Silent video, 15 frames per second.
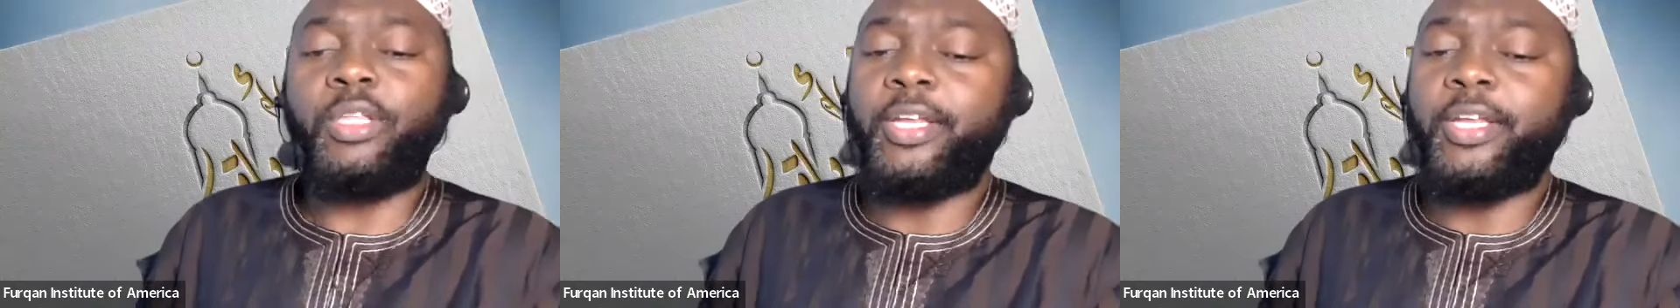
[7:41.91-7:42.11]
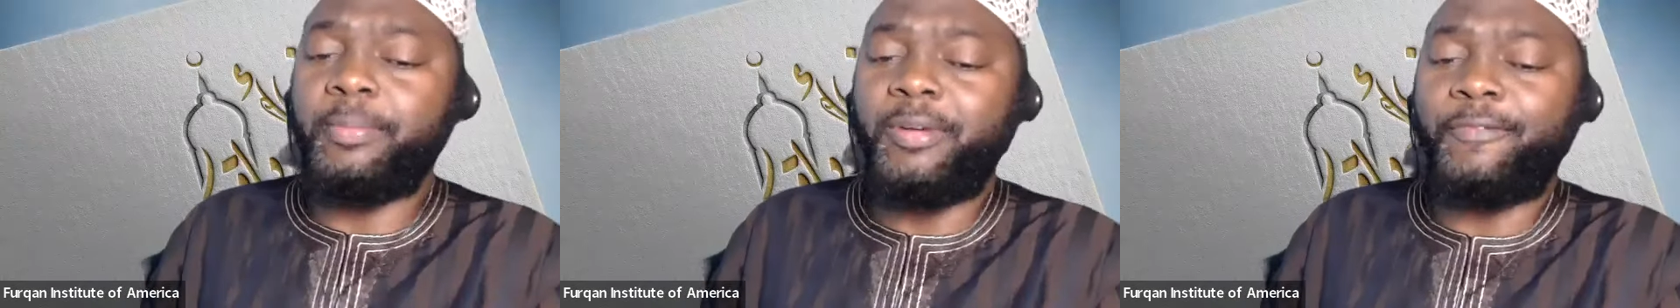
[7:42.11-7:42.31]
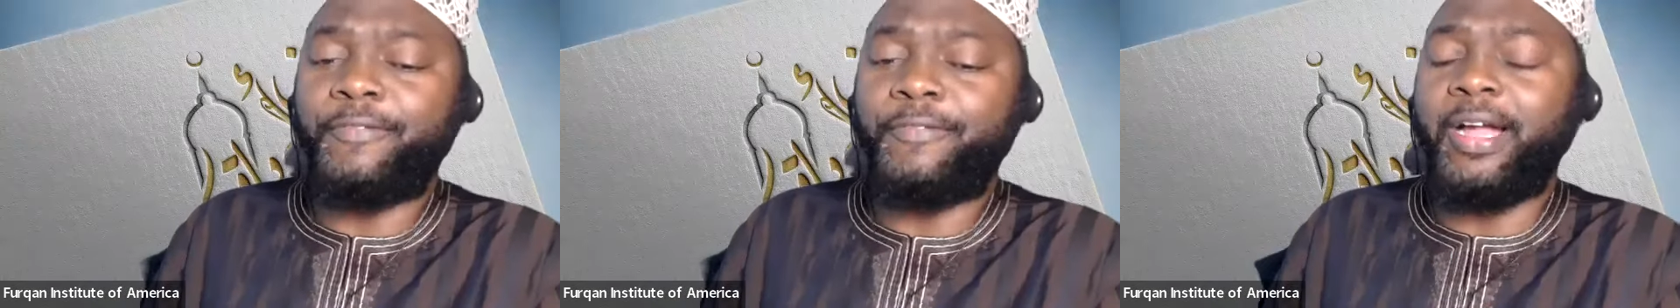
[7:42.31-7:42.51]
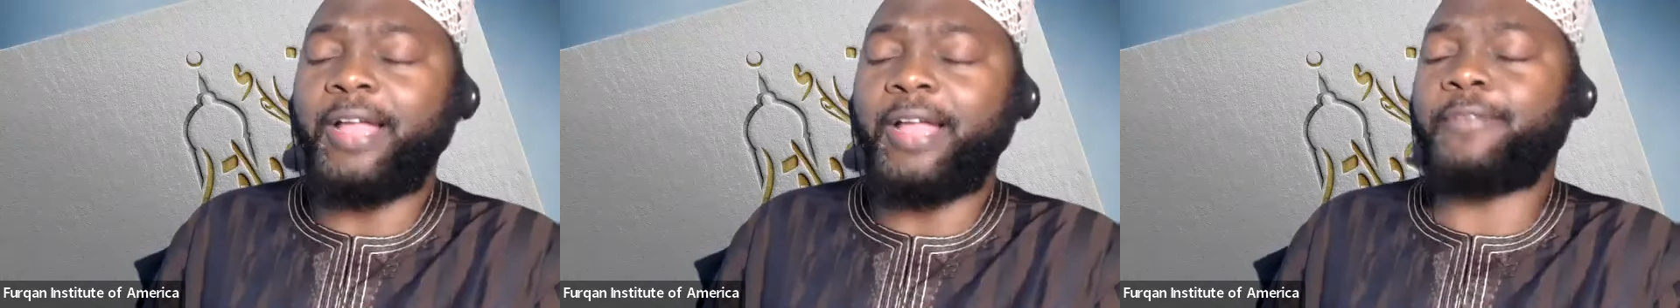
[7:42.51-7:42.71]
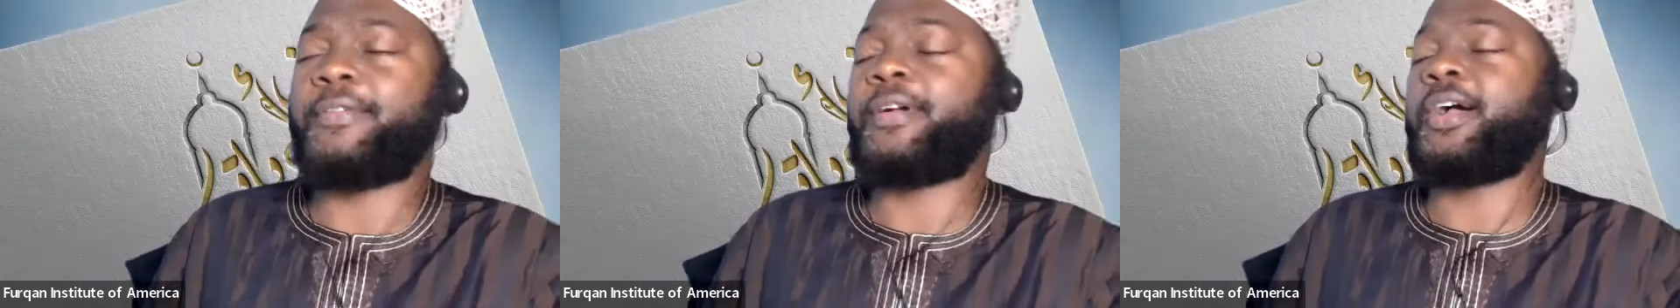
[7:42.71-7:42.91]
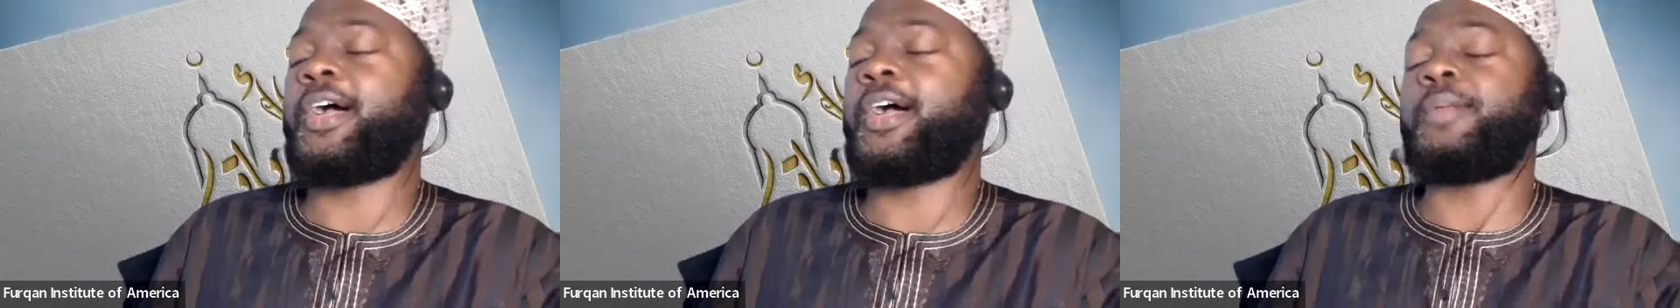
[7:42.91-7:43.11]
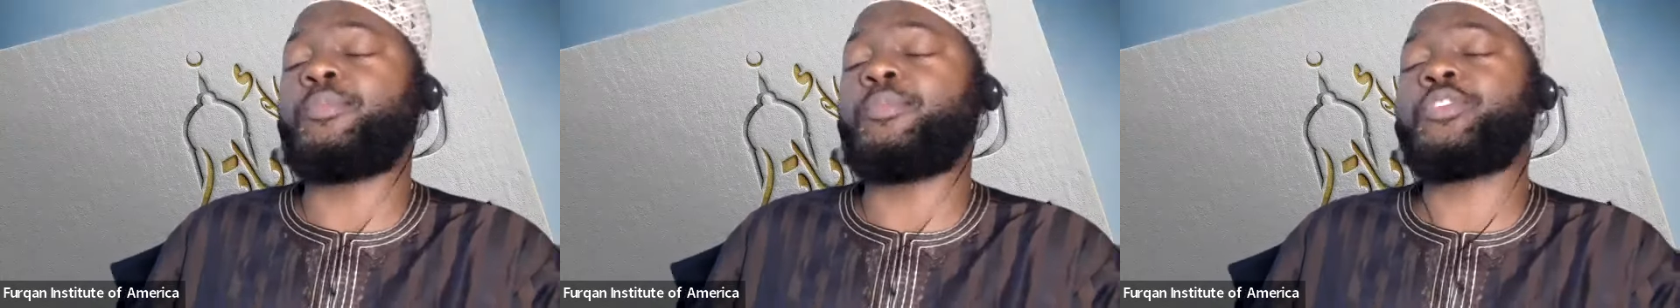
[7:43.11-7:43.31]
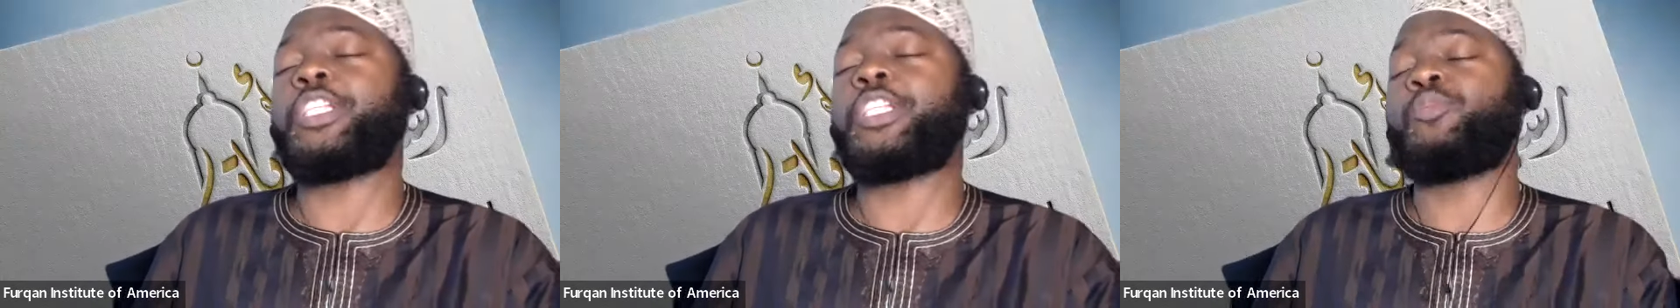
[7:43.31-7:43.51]
And number five,
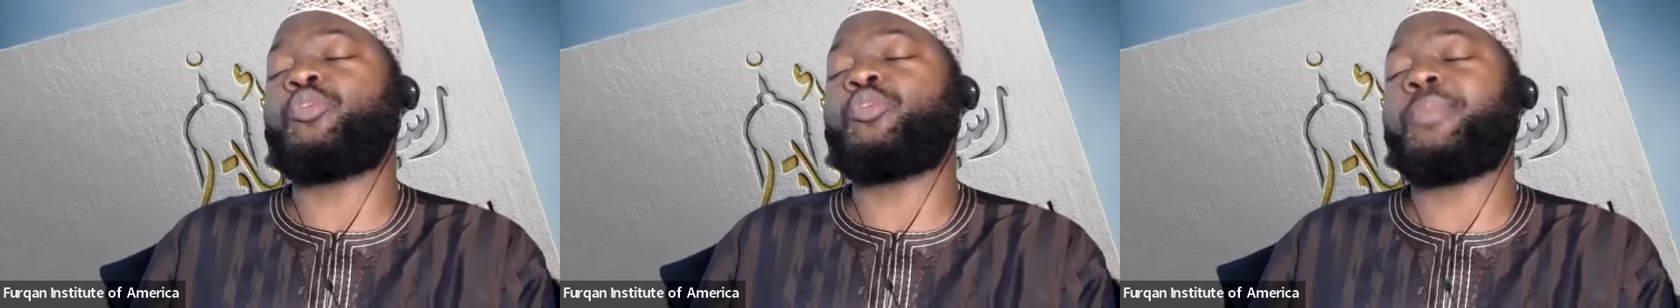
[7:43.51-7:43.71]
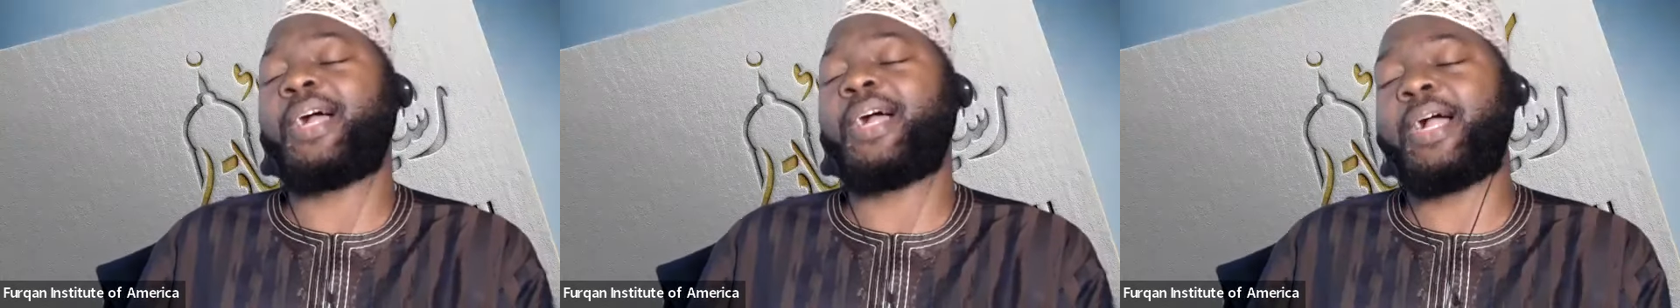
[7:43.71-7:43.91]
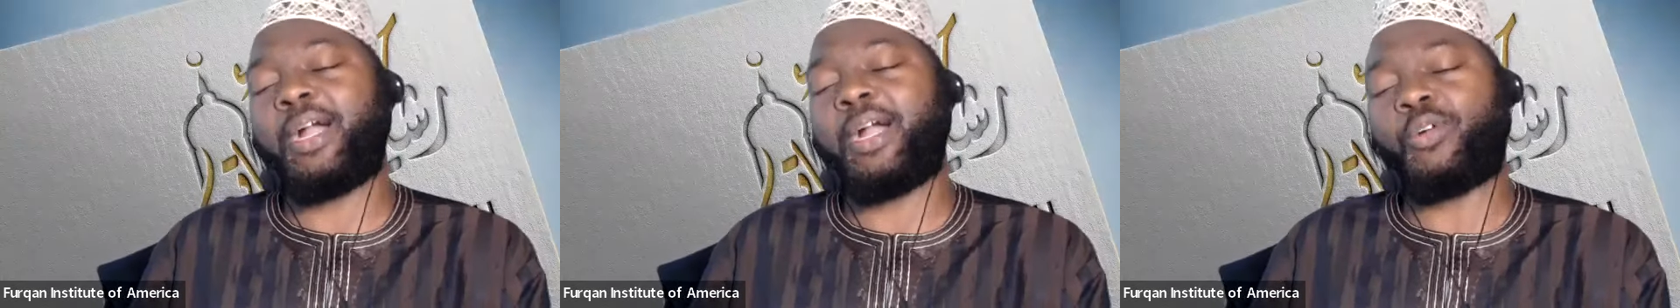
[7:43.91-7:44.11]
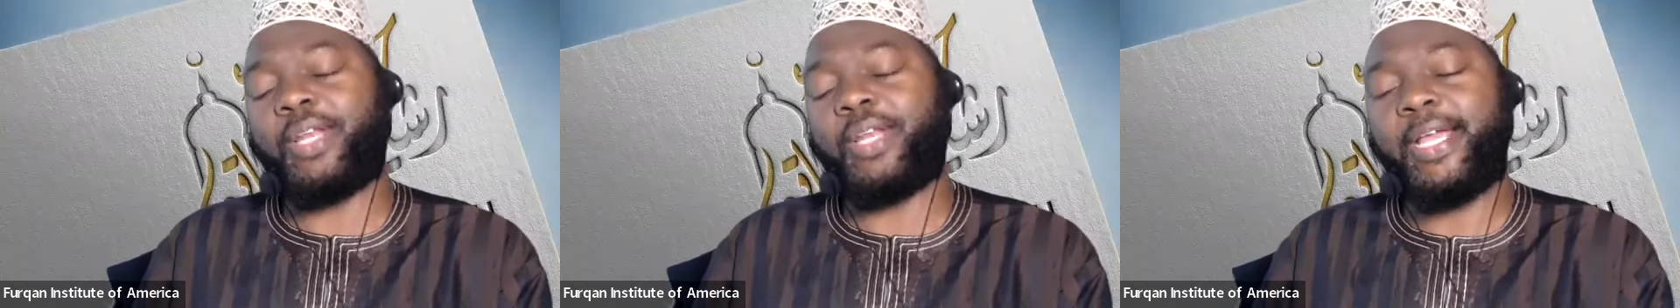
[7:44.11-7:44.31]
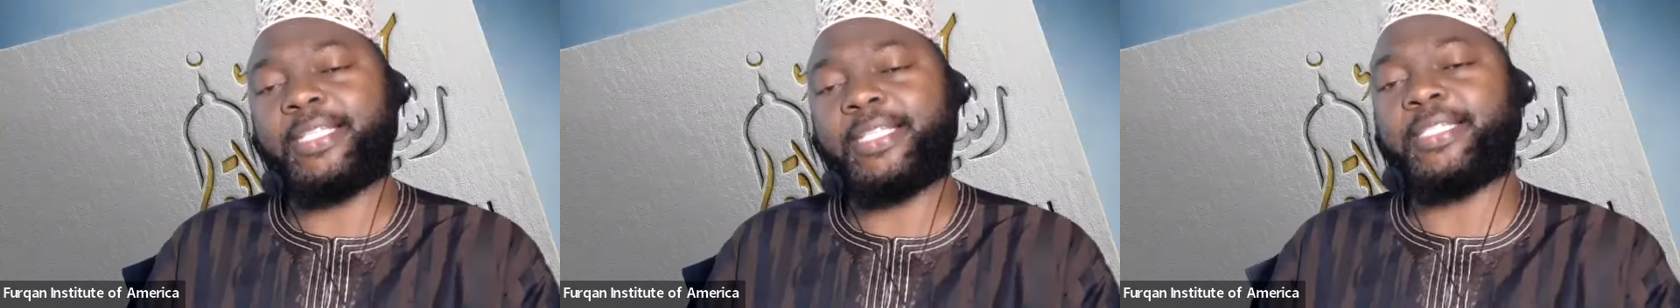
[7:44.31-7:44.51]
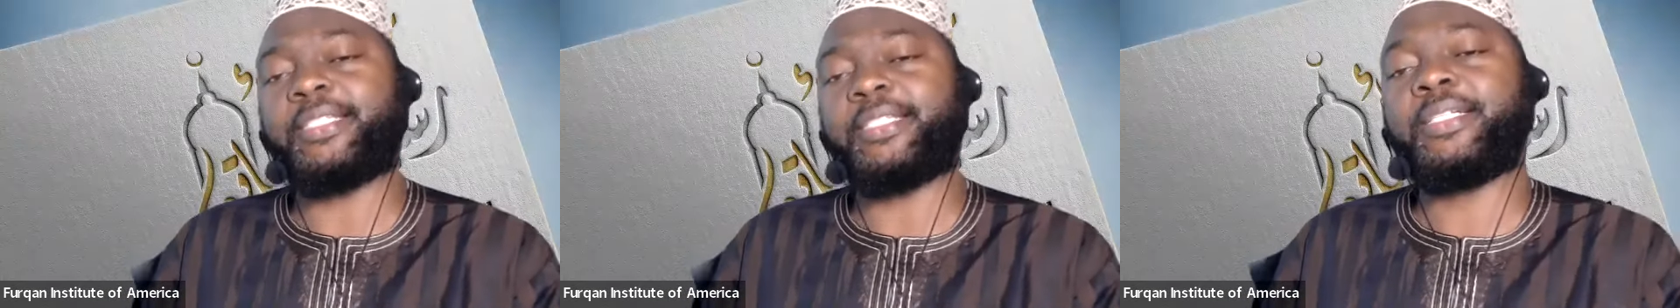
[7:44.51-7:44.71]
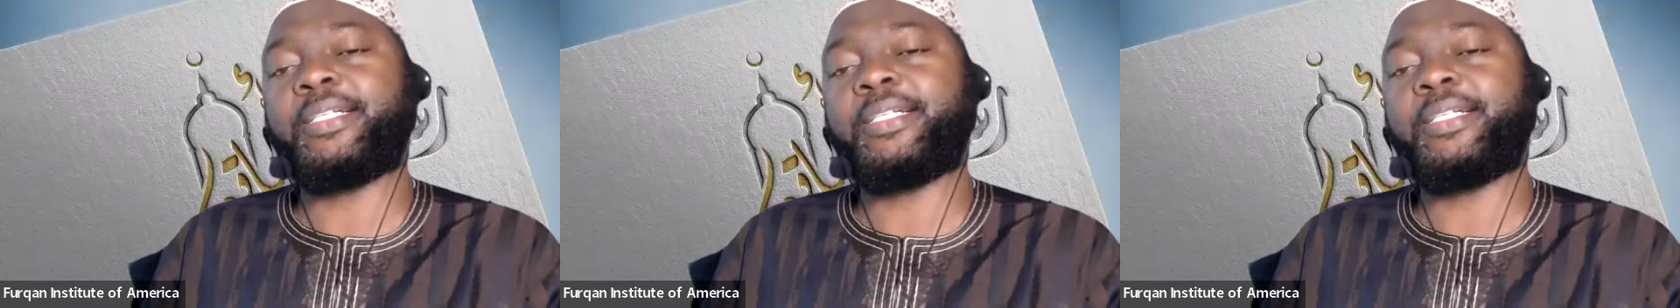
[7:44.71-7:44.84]
al-muslimu ma'a awladi.